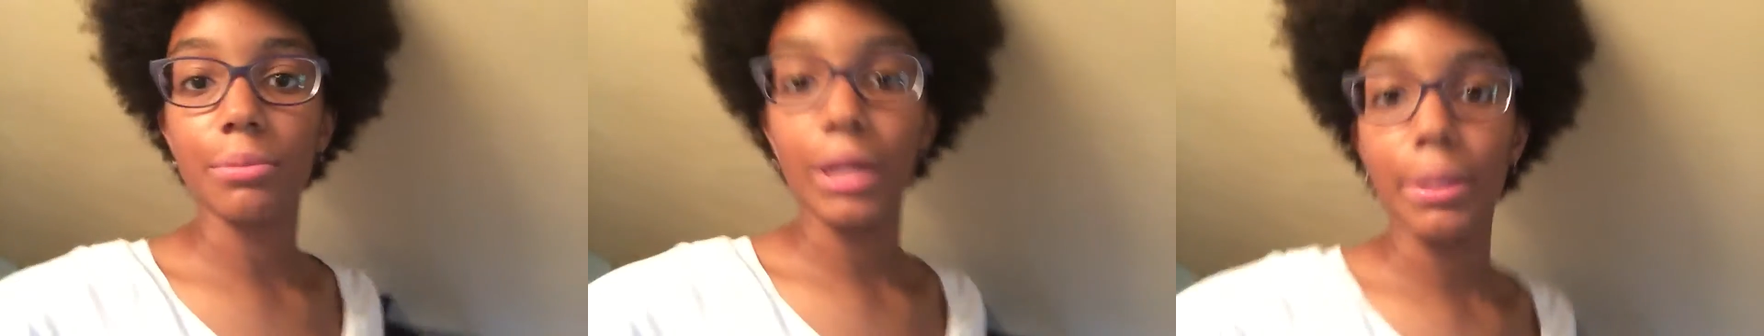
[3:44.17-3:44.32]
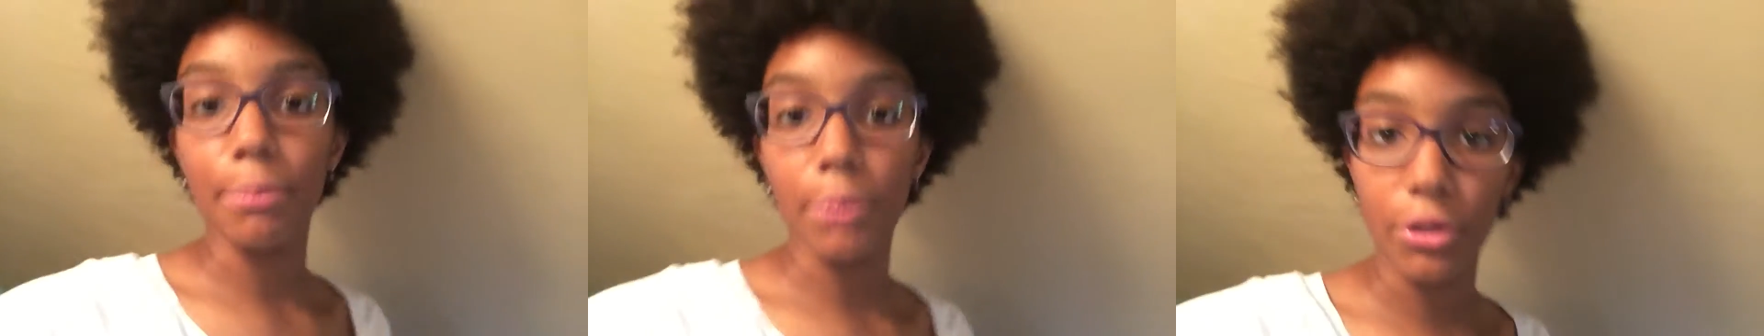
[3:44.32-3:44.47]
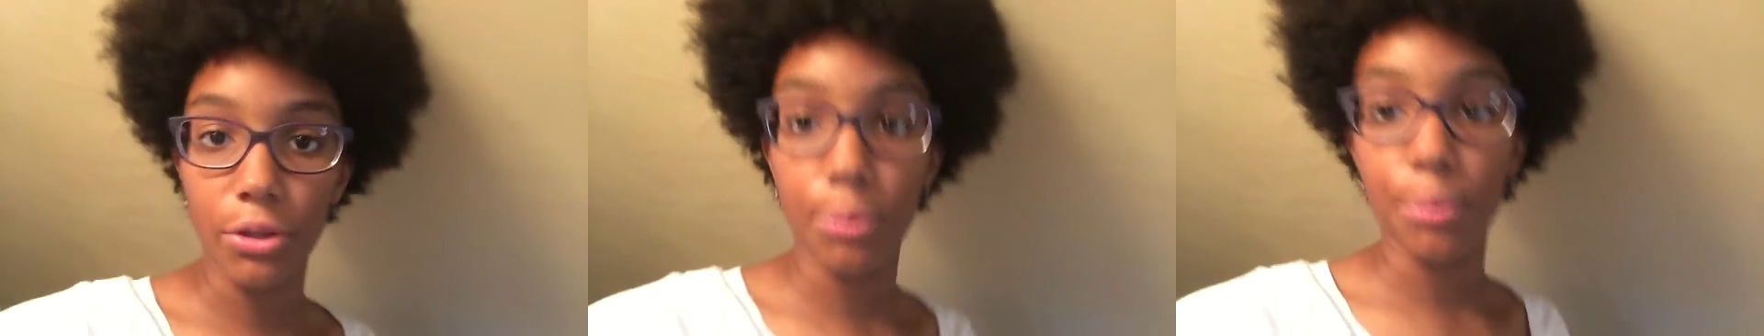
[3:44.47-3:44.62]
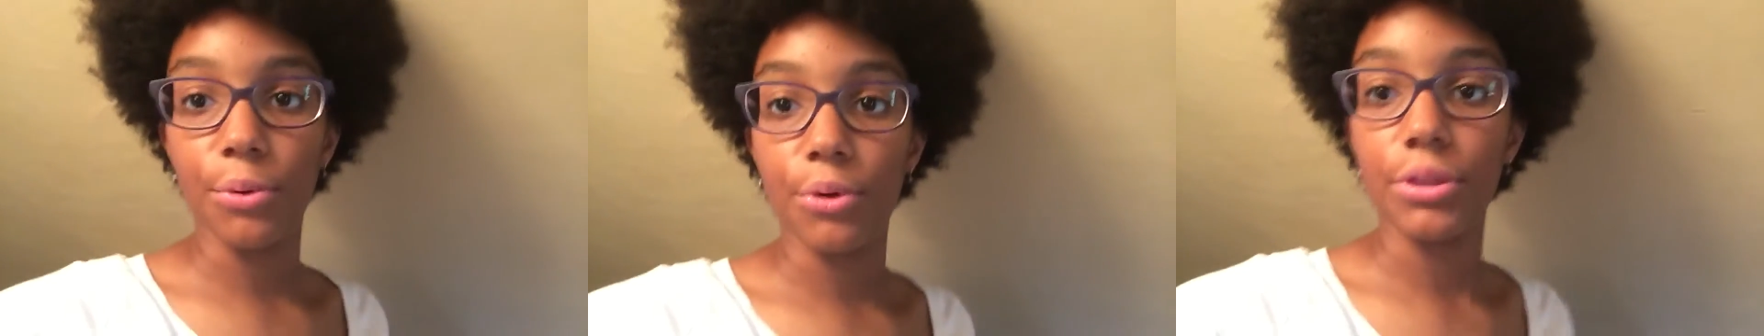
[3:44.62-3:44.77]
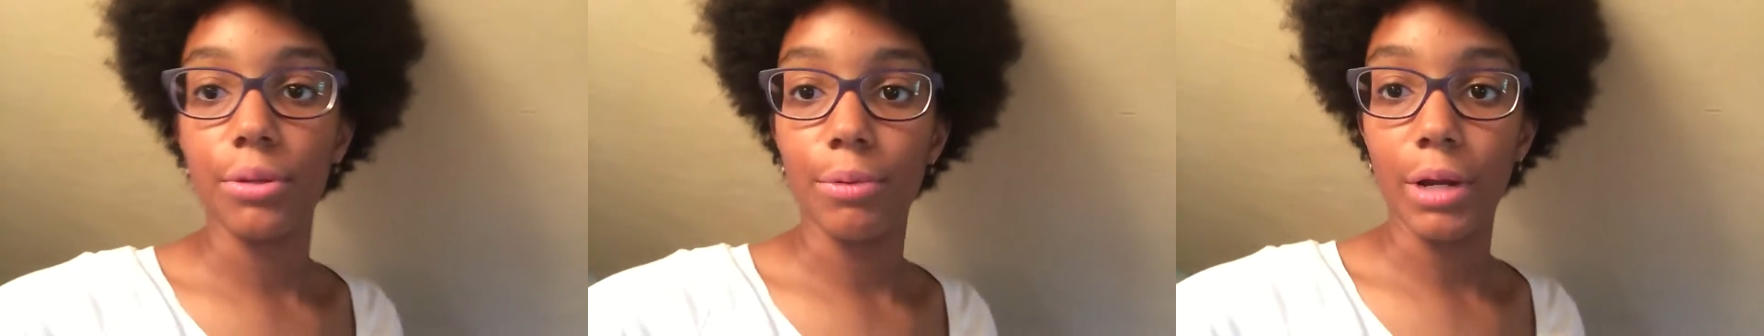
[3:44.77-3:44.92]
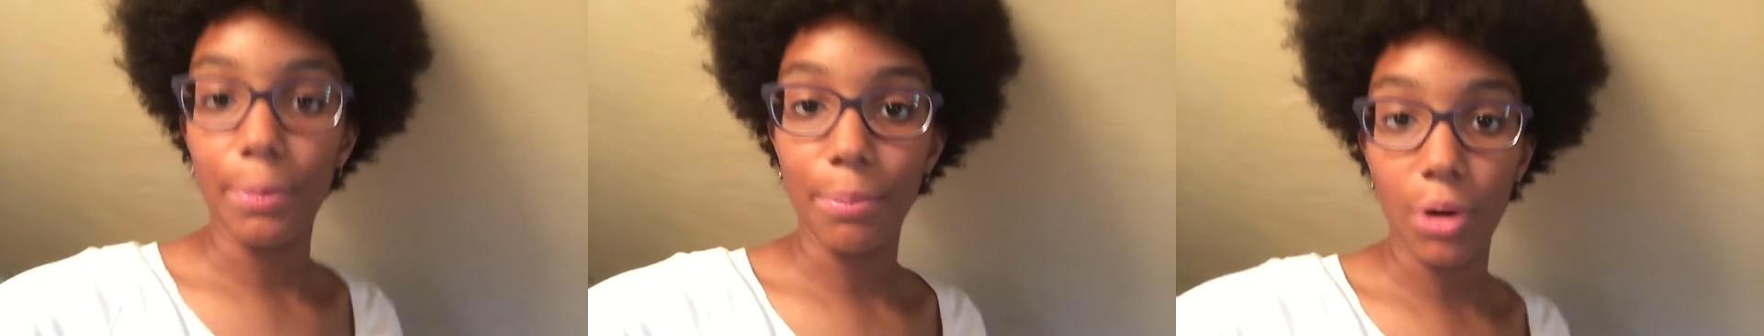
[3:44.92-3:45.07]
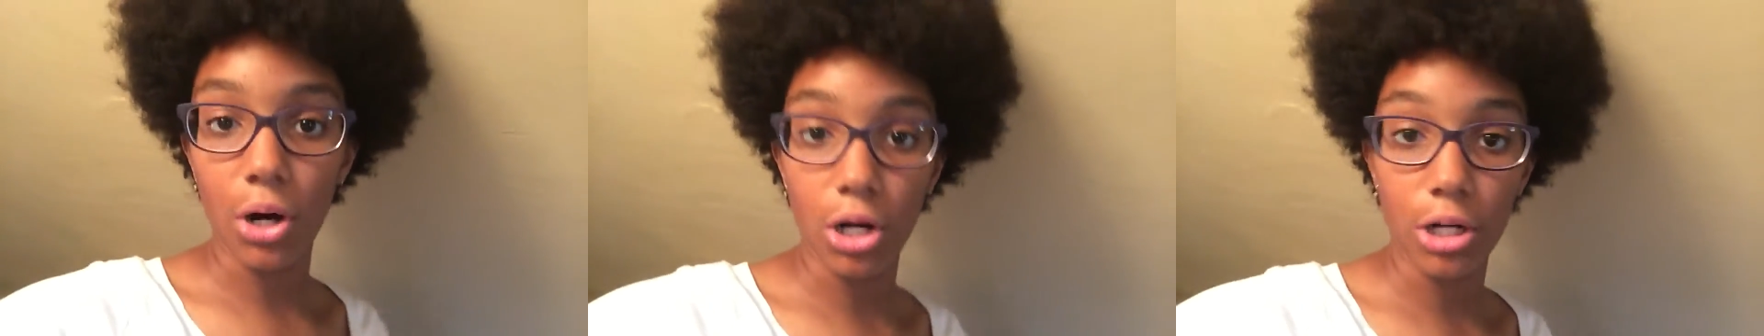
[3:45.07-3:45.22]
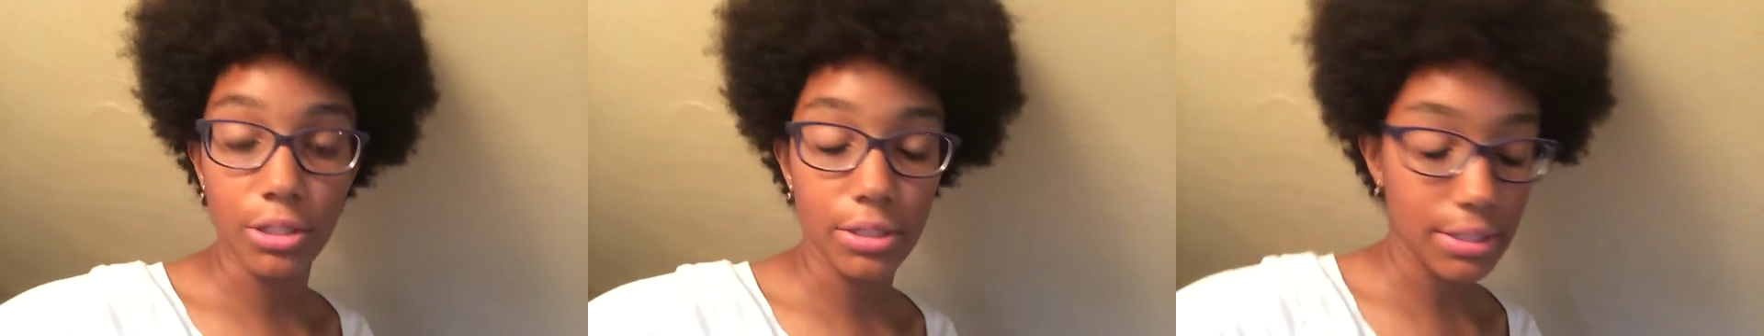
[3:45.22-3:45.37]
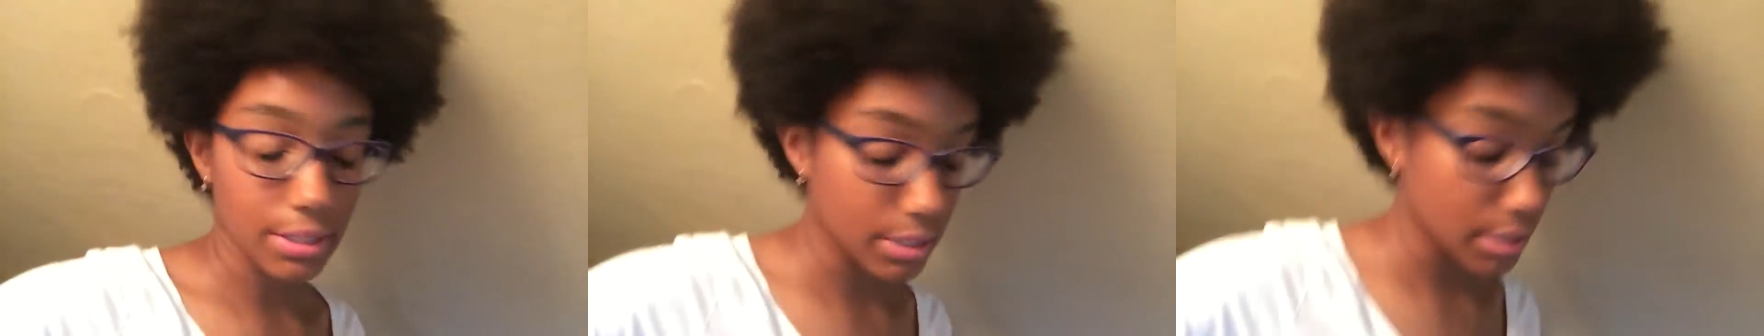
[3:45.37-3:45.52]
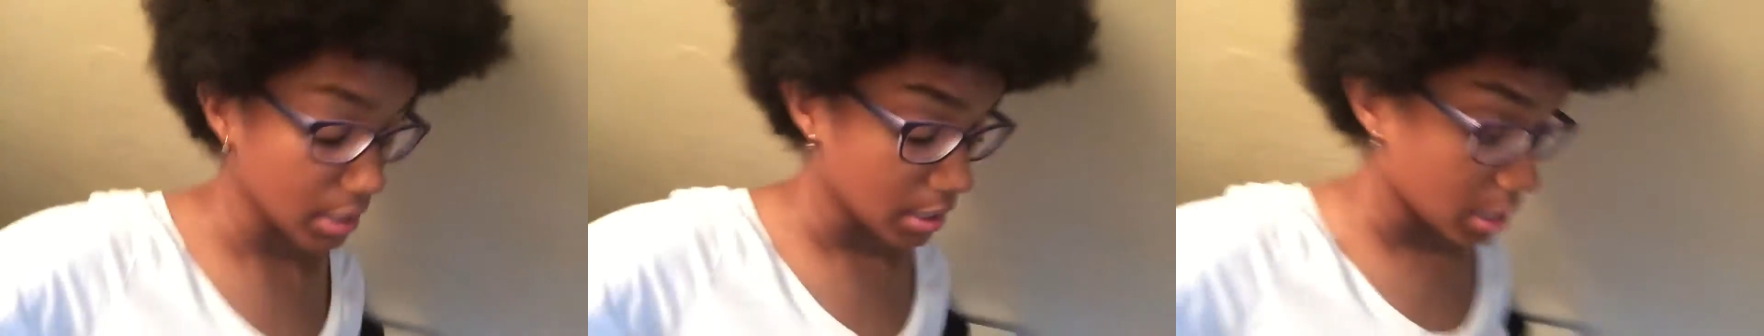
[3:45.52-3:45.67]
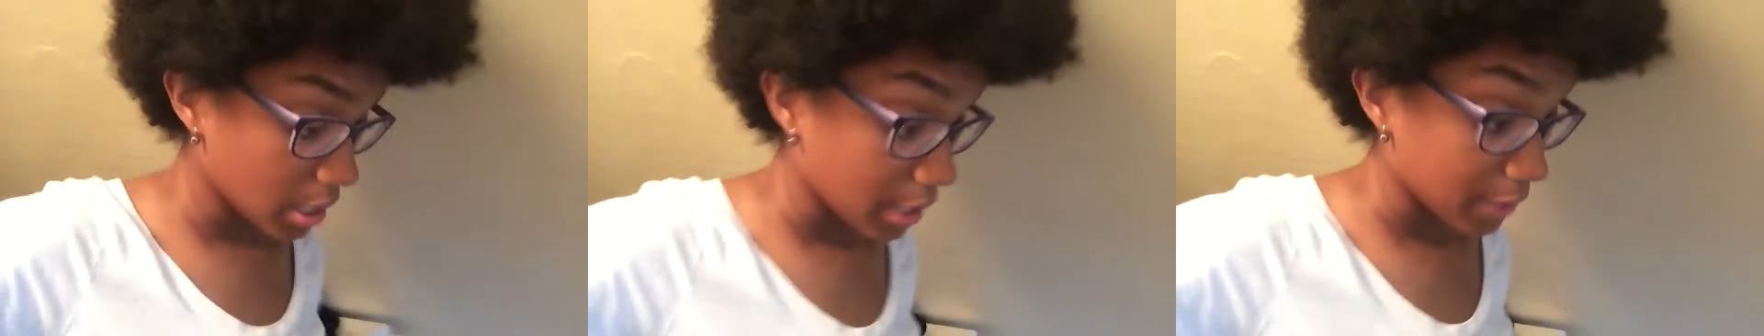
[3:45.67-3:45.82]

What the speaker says: right motherboard, the right parts.